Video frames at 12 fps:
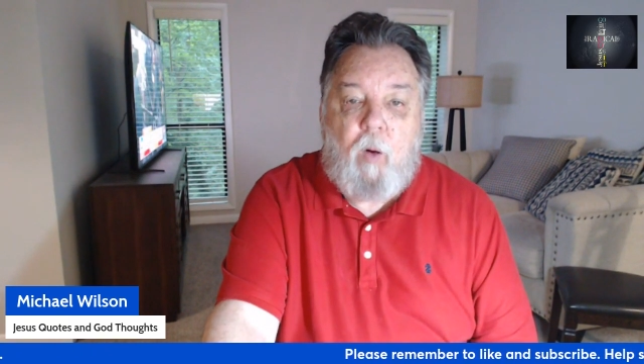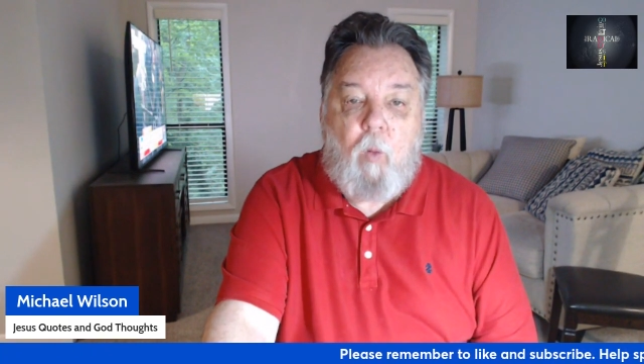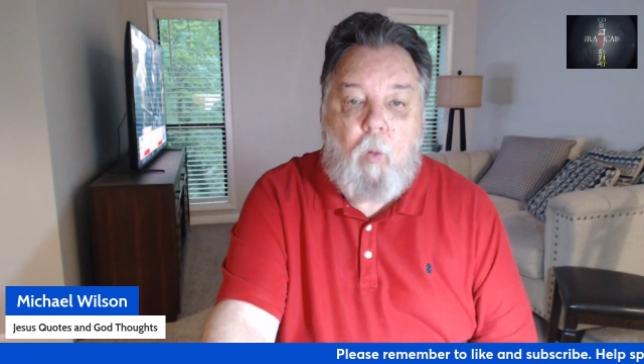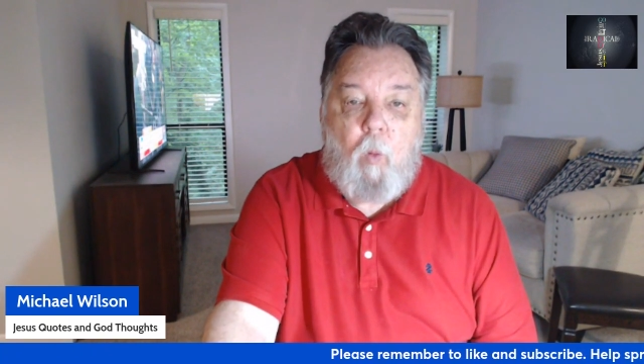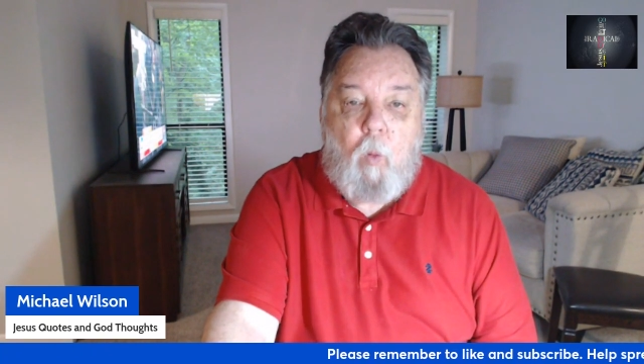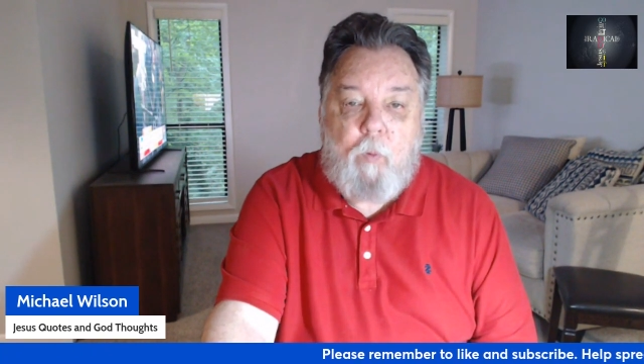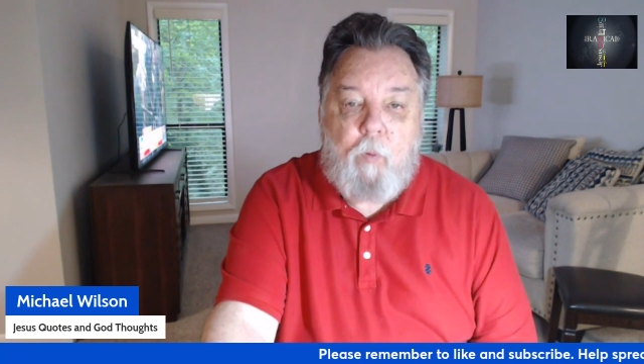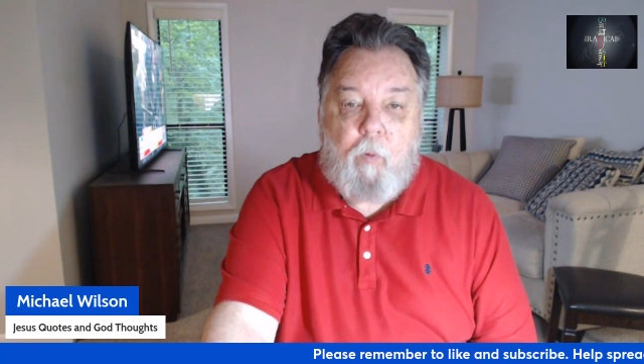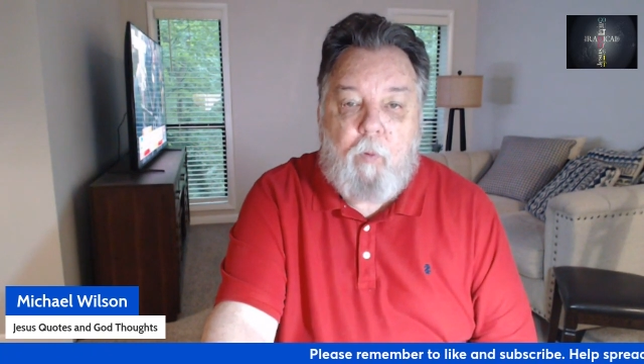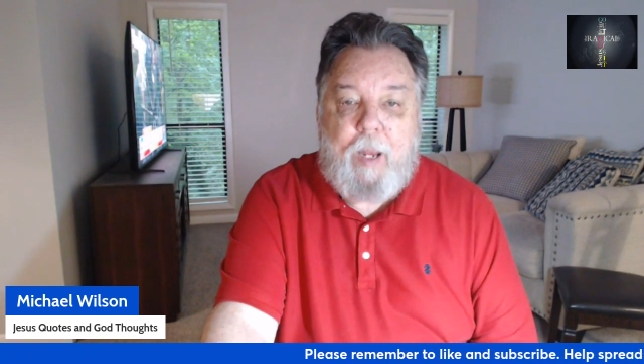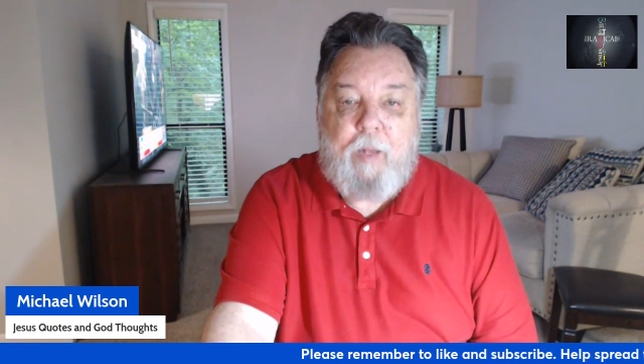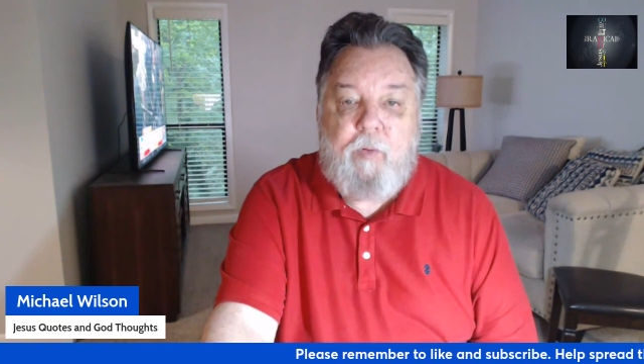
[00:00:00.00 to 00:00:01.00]

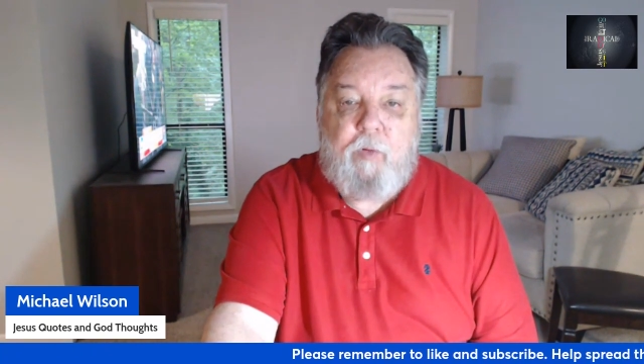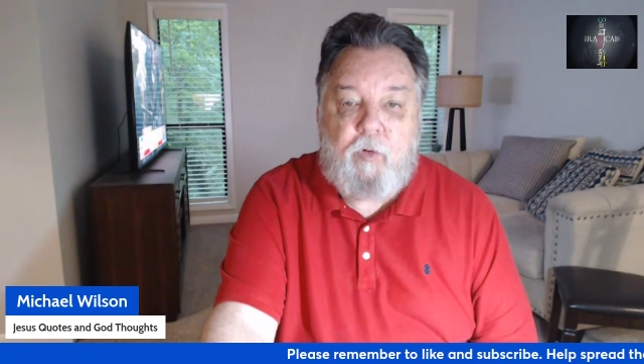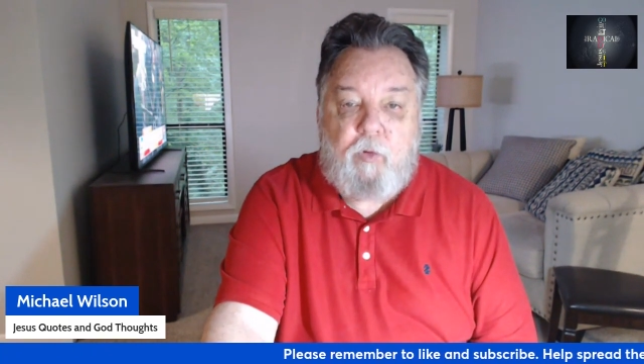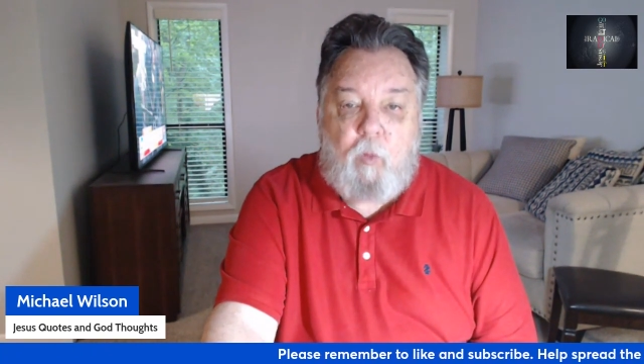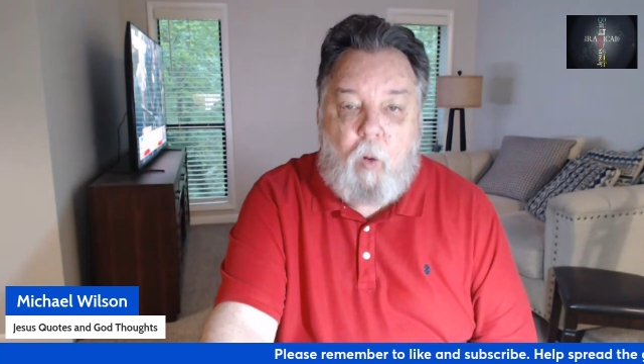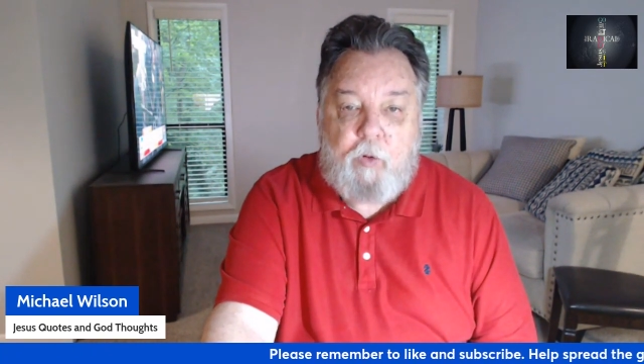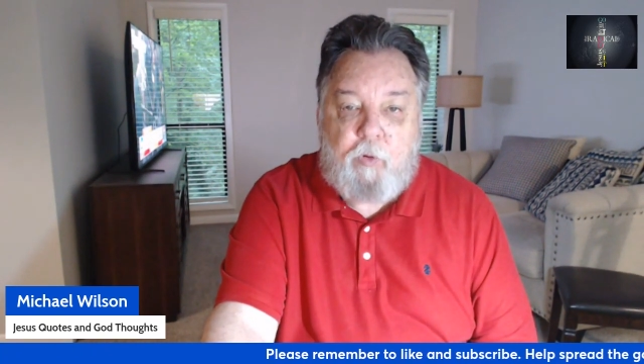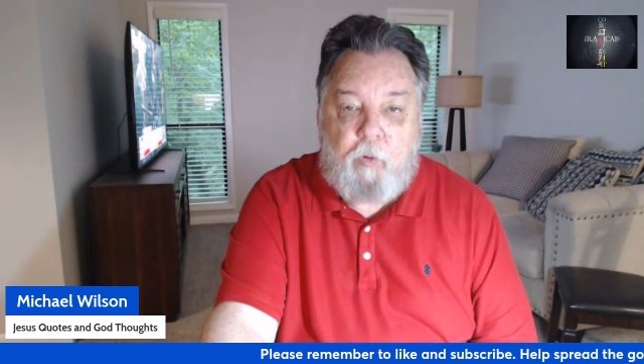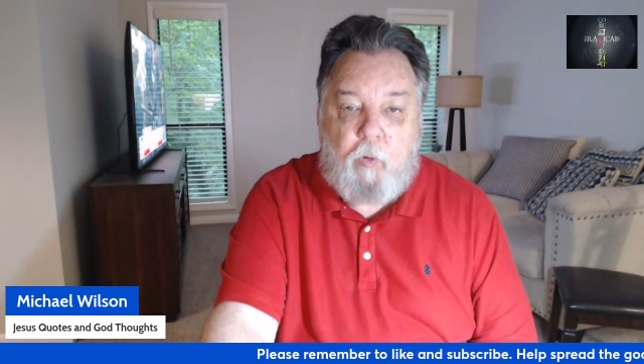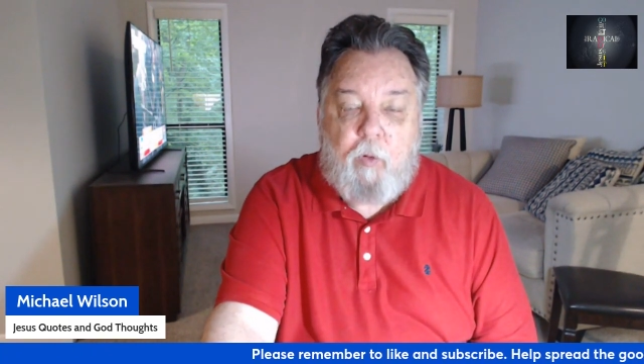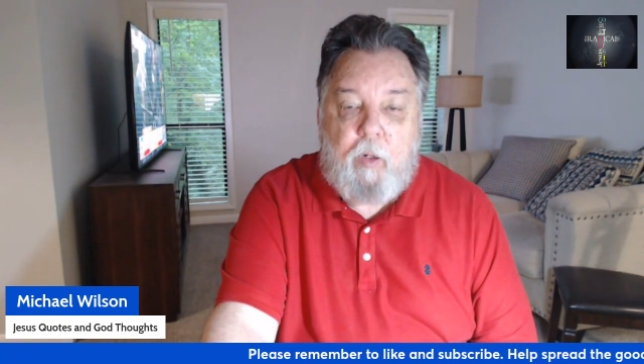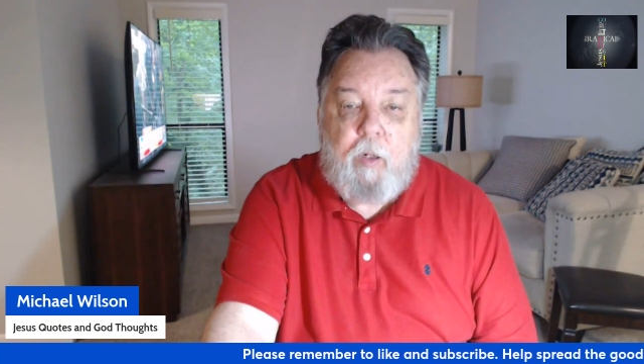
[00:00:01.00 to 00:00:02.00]
order and
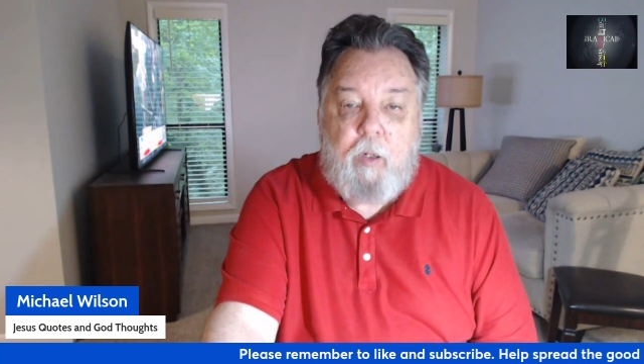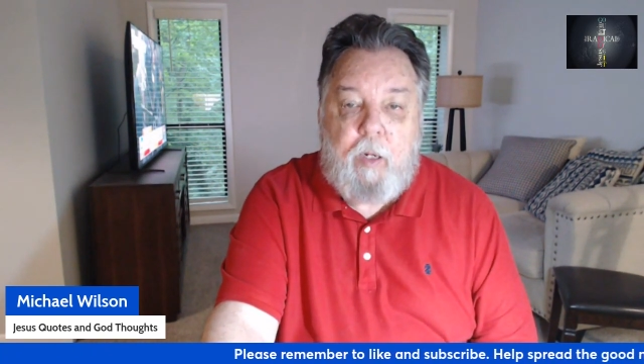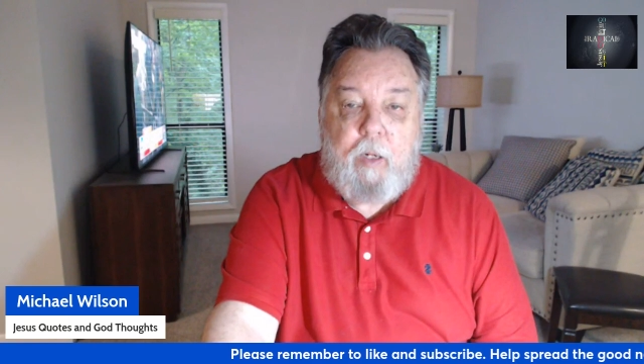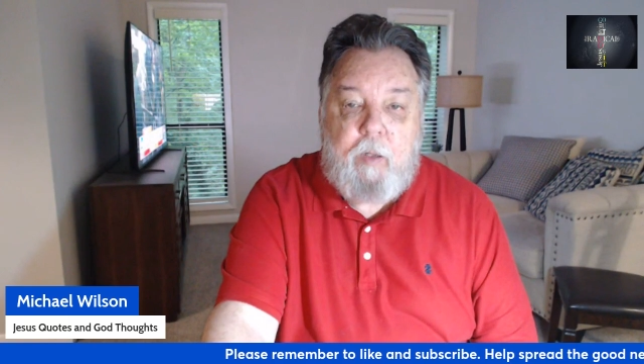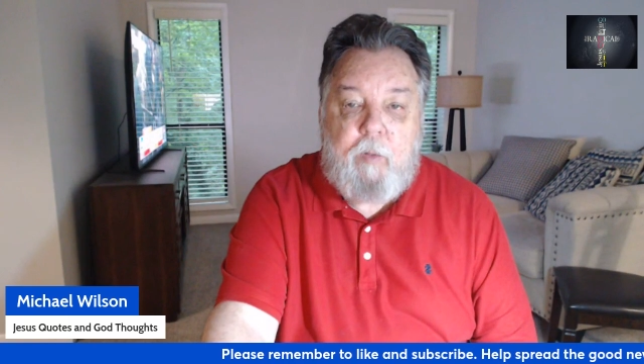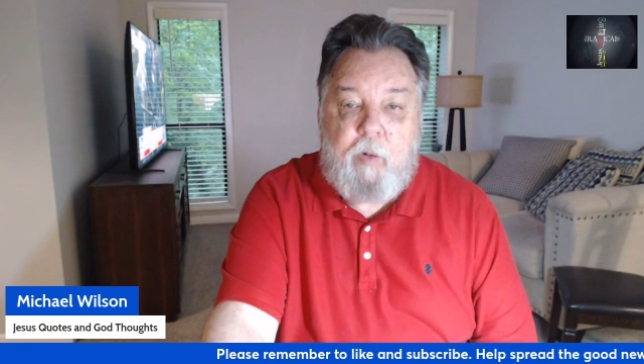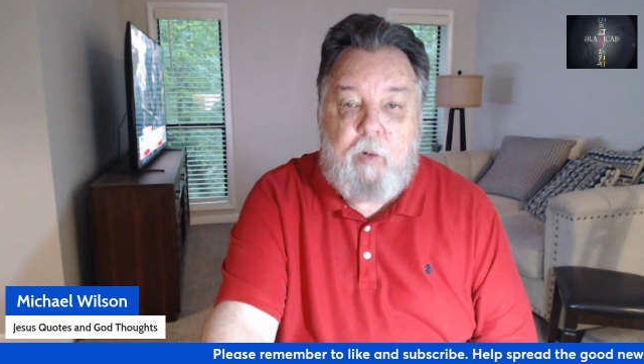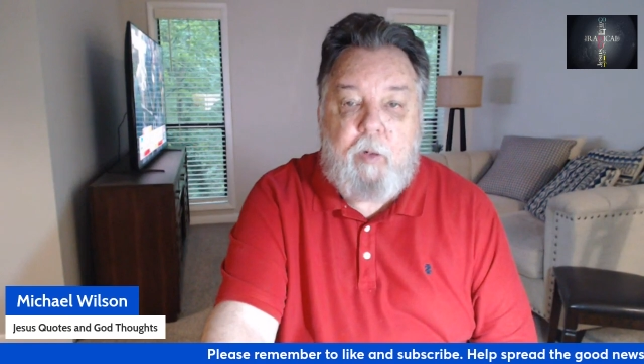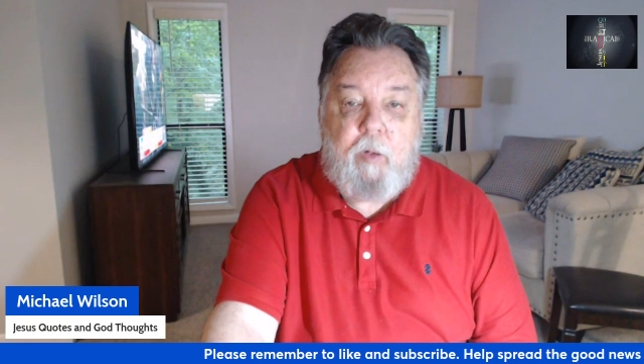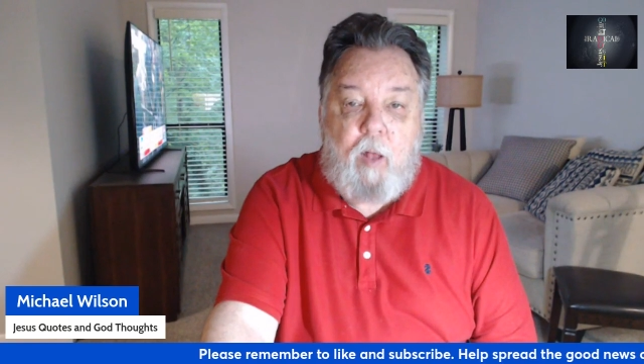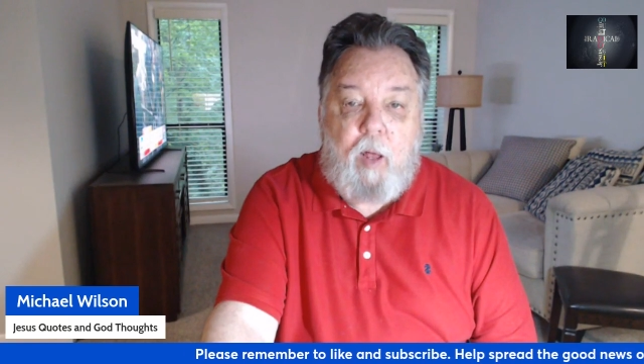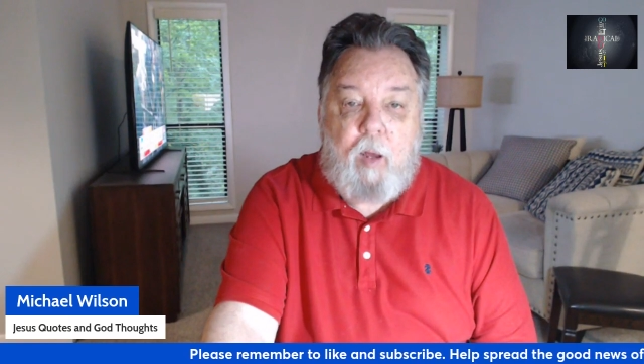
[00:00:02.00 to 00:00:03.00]
structure in community
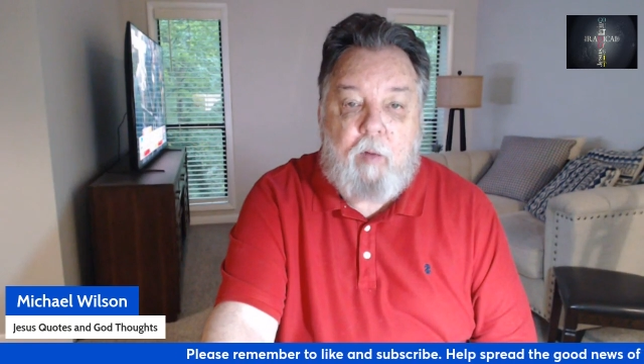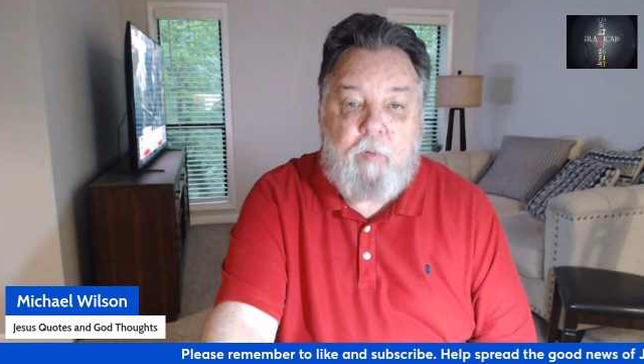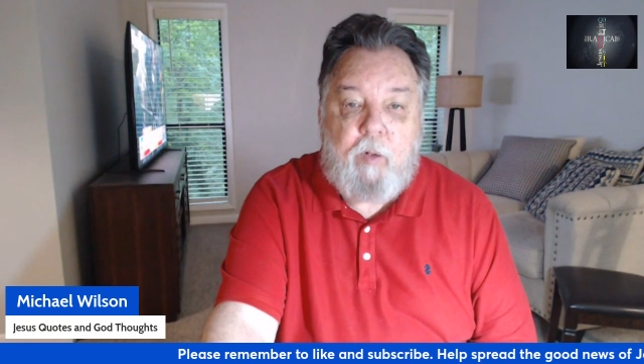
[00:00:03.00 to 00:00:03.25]
life.